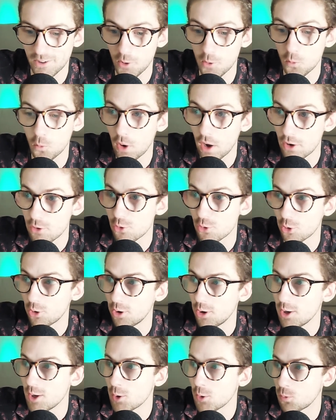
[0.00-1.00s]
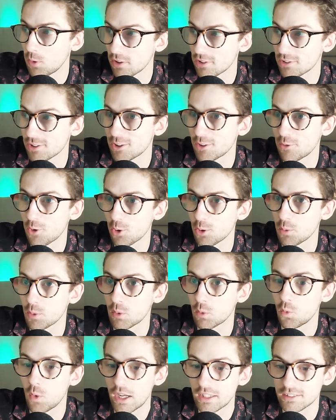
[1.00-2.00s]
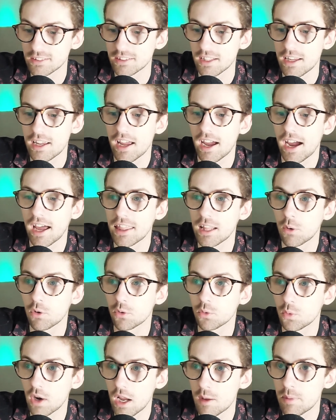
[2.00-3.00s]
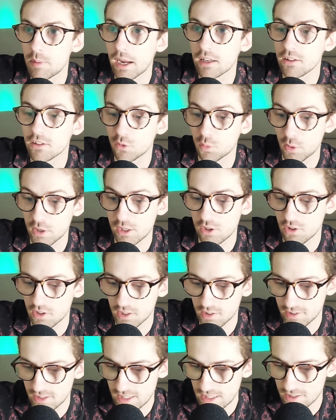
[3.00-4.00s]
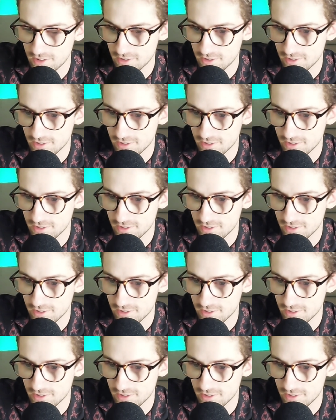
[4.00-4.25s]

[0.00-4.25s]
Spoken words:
1 draw. Western have only won once, and that was way back in 2019.